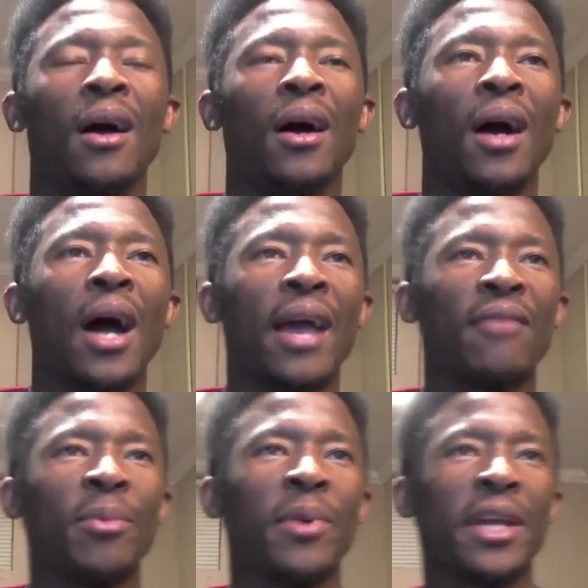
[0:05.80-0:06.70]
Hi
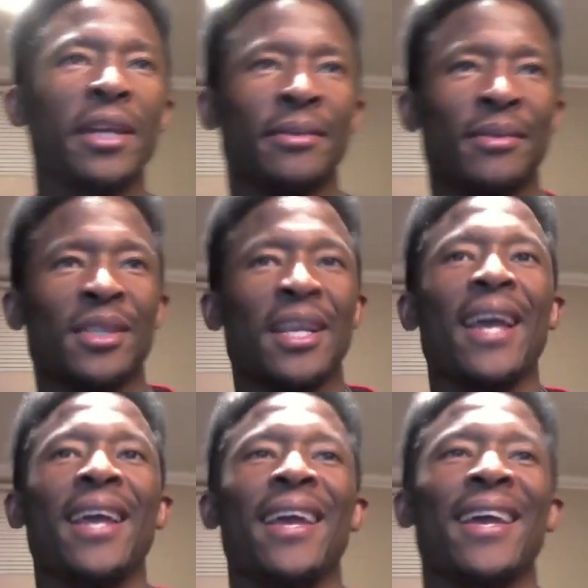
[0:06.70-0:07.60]
everybody,
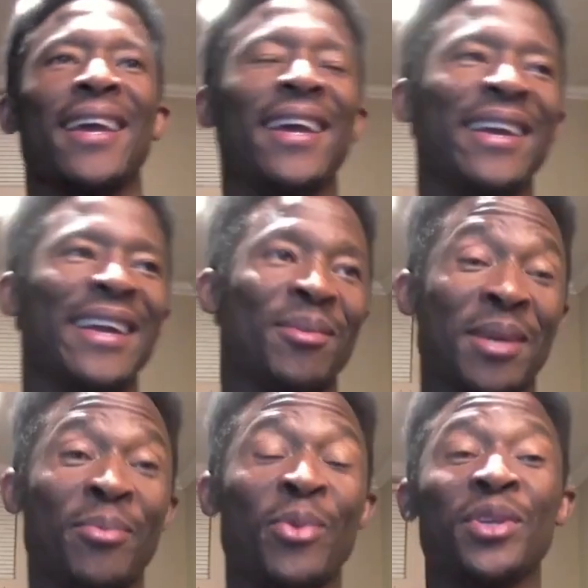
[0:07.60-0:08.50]
today again I'm
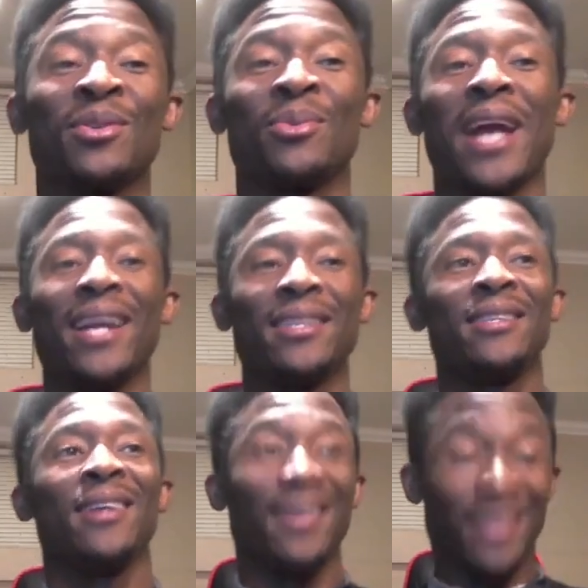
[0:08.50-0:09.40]
coming with you with
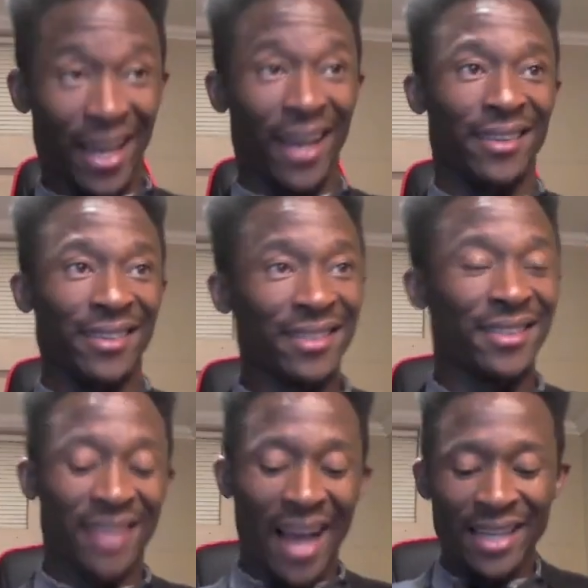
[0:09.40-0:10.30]
IT again. This
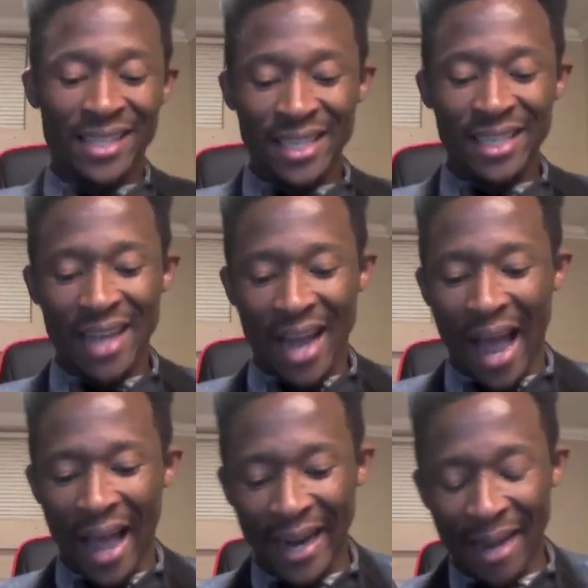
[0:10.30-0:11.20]
is IT
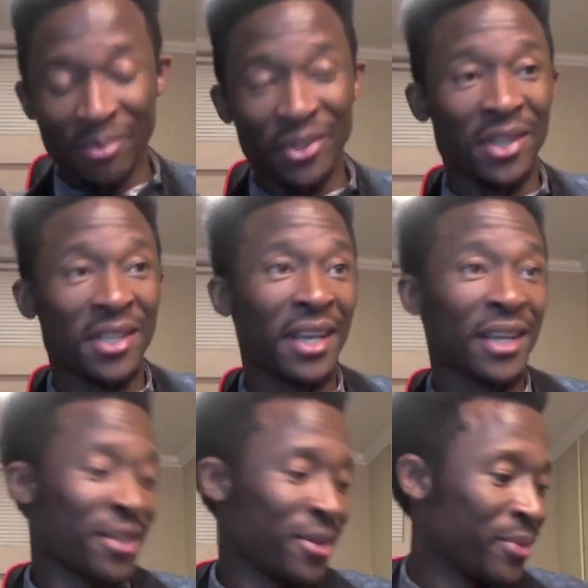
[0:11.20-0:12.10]
and I'm just here
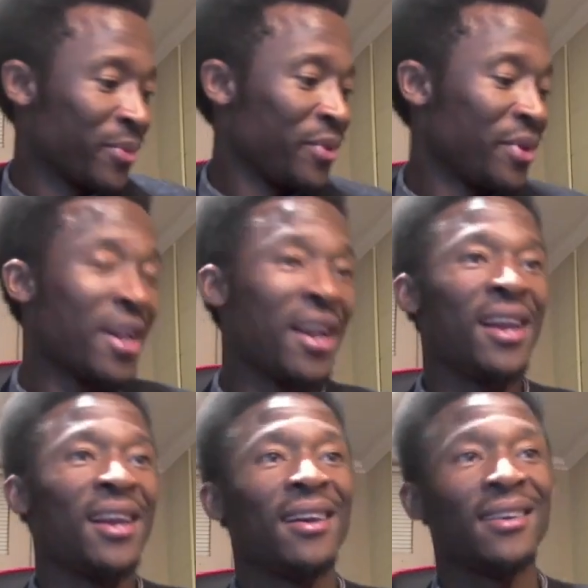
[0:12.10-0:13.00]

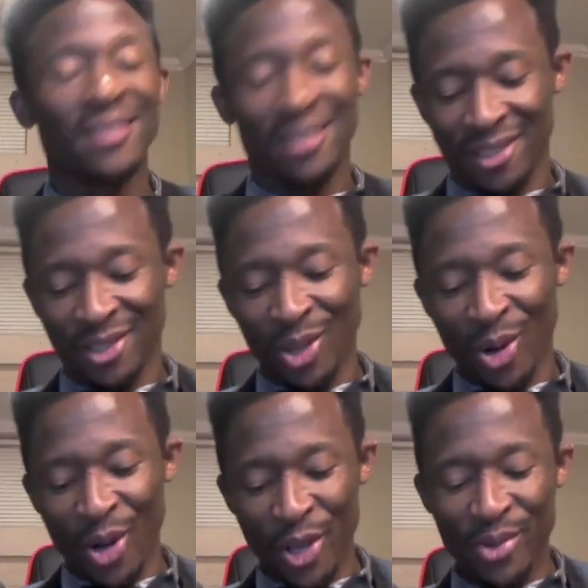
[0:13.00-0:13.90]
to
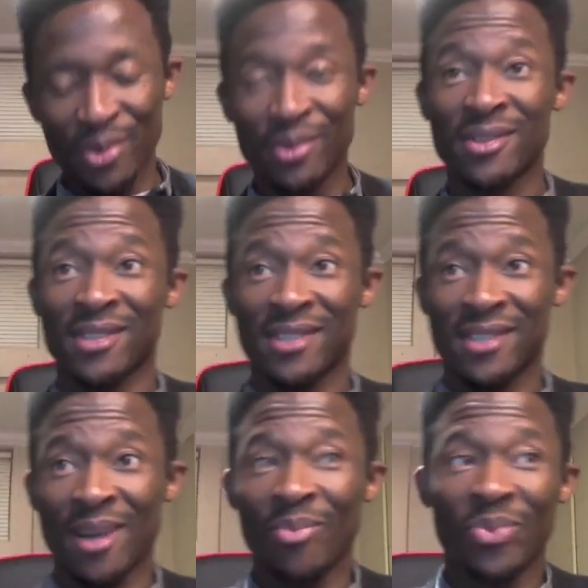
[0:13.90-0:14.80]
show you
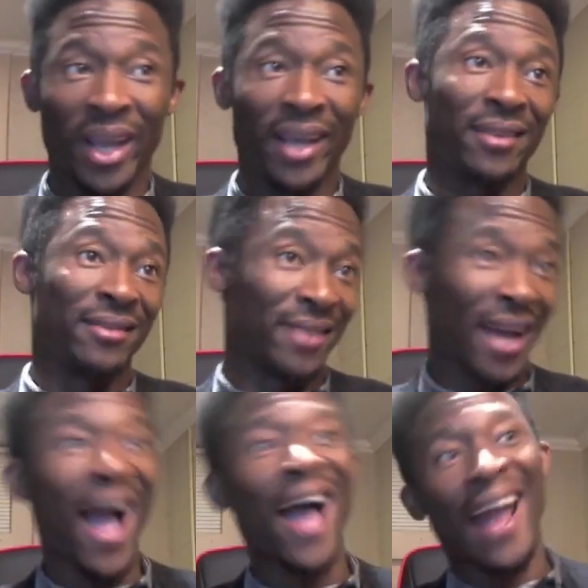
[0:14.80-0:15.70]
something
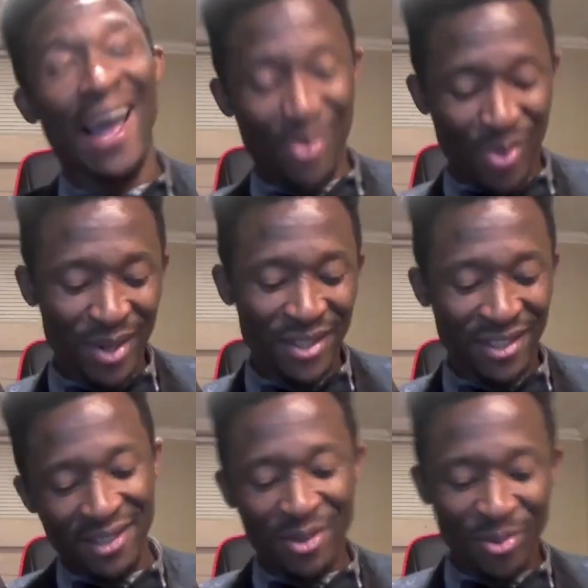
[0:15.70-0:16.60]
that I want
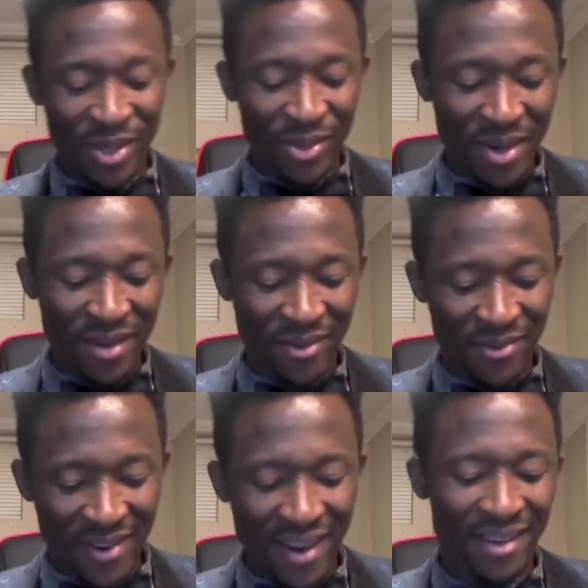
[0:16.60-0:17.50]
just to be doing for
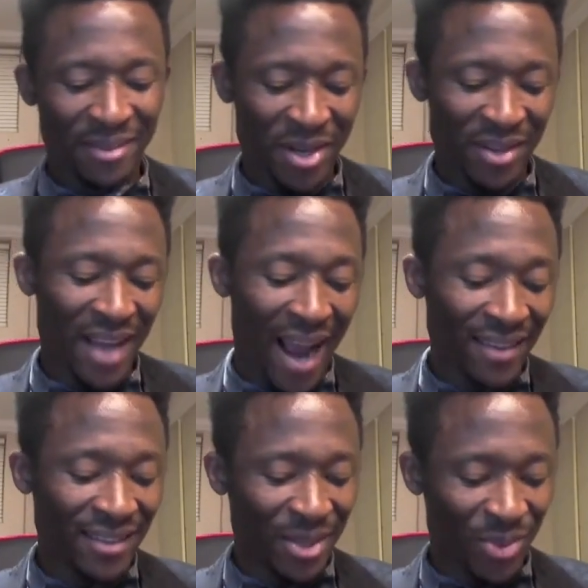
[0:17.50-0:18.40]
fun, because
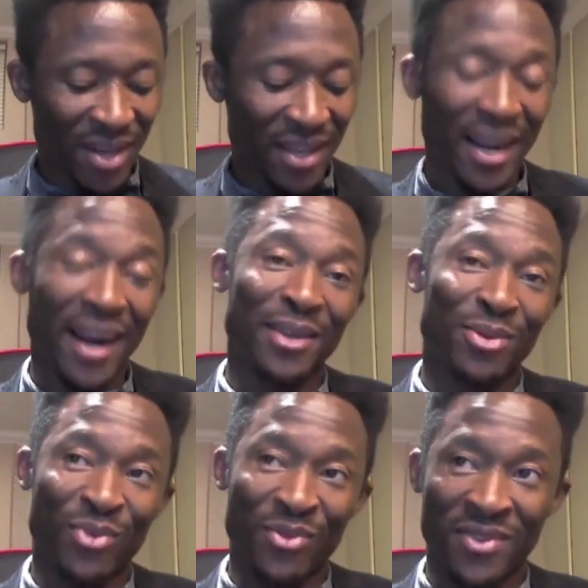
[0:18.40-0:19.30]
IT is one thing that I
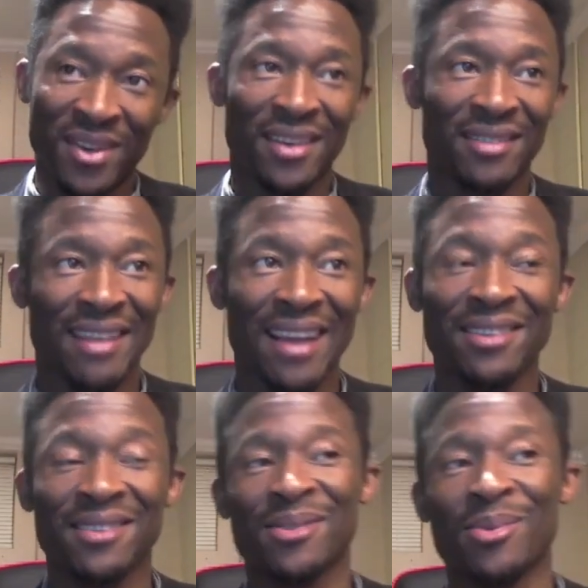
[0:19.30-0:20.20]
do for fun. I
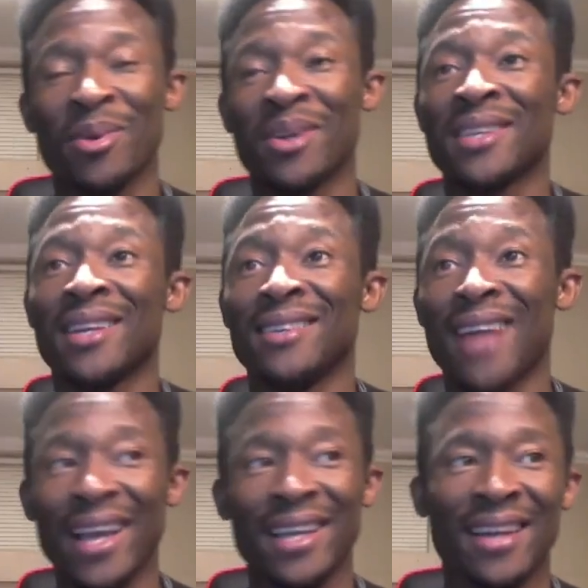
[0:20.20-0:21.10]
just do it because I
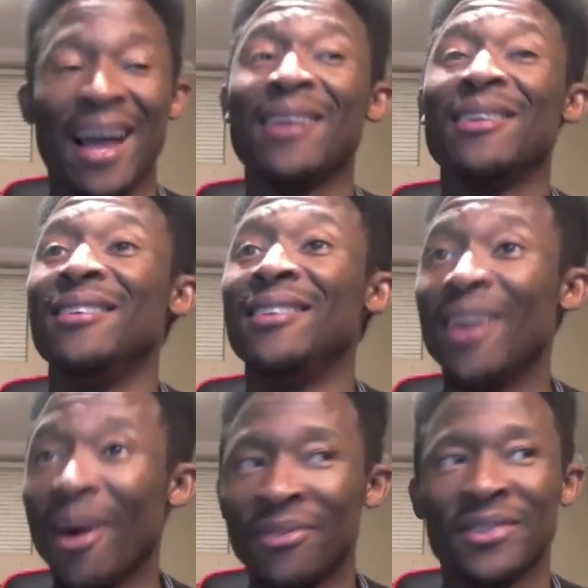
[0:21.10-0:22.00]
like it, I
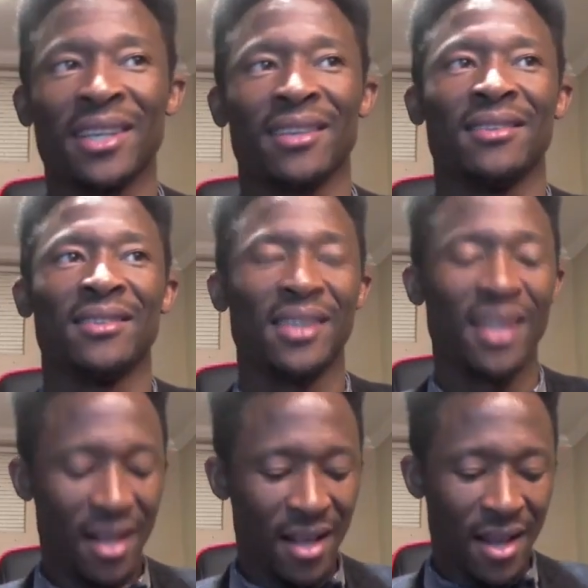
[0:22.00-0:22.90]
loved it,
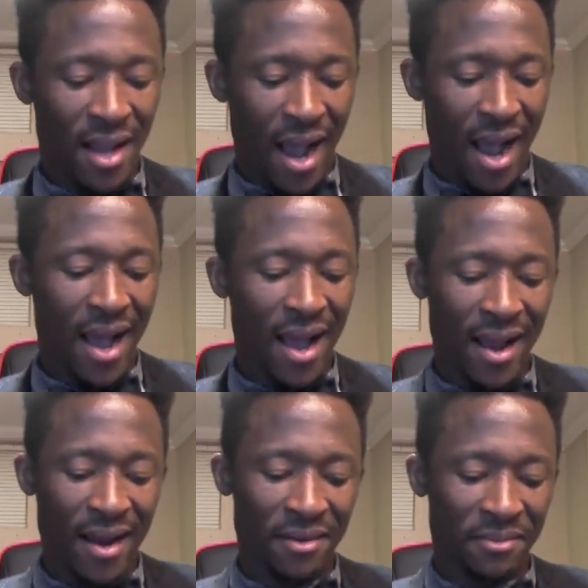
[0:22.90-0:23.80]

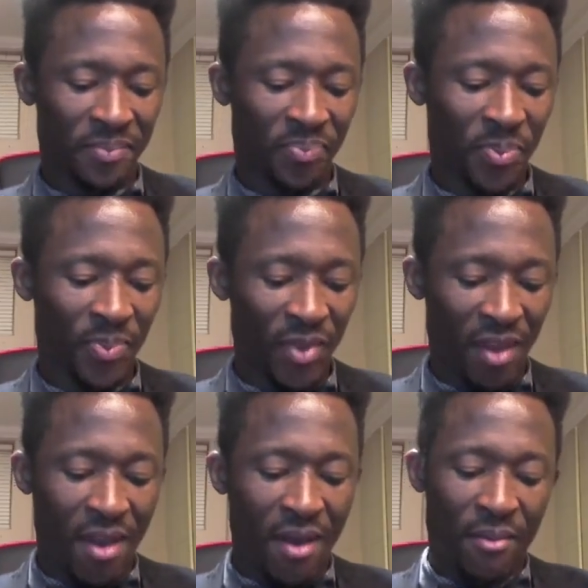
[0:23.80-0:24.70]
and
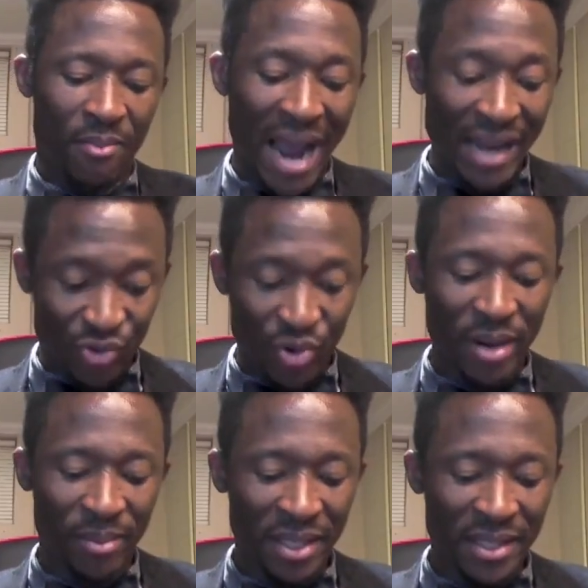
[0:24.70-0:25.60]
my
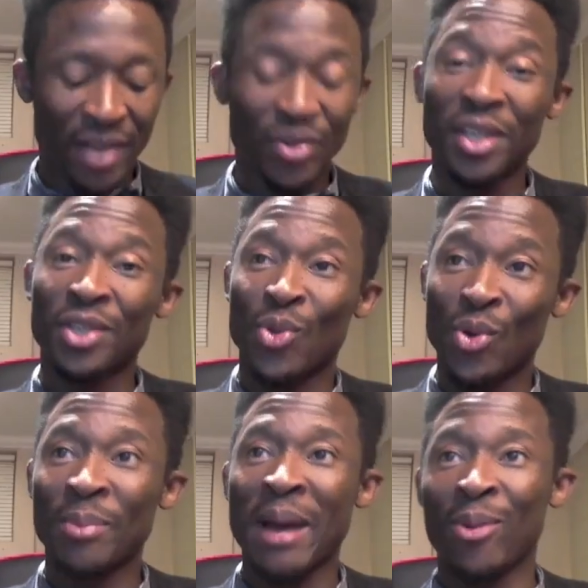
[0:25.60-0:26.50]
dream is actually to
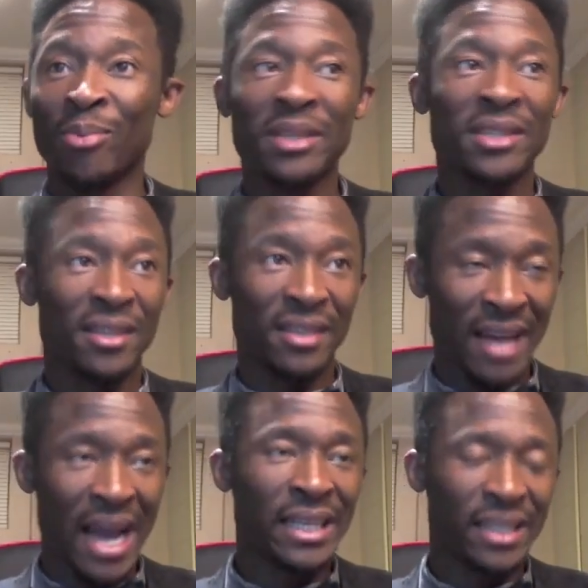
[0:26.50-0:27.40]
own my own business in
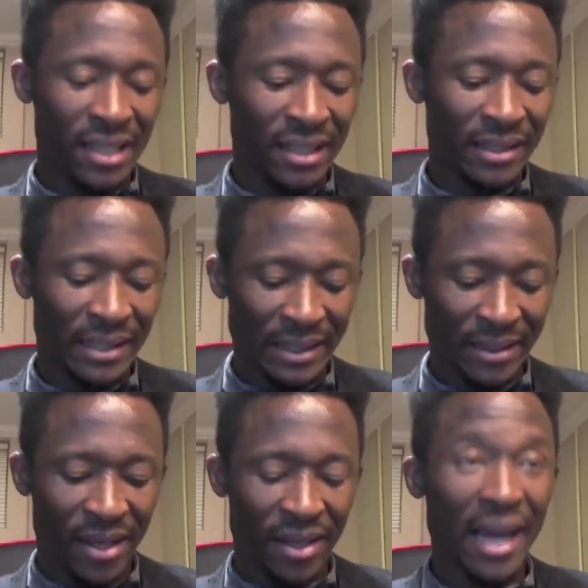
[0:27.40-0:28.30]
IT,
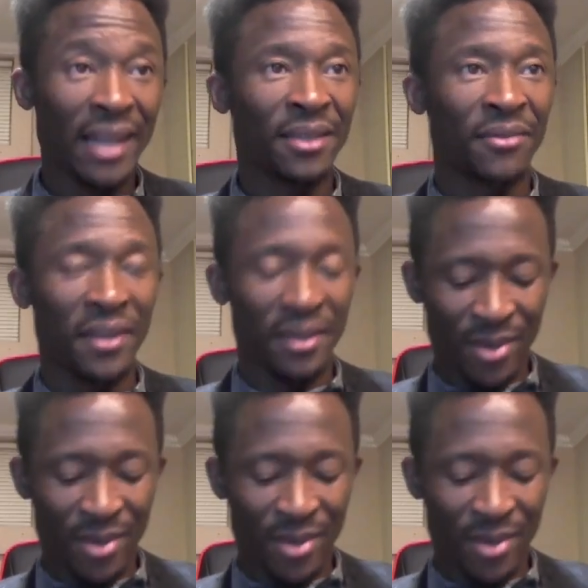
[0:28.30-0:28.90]
in the IT field.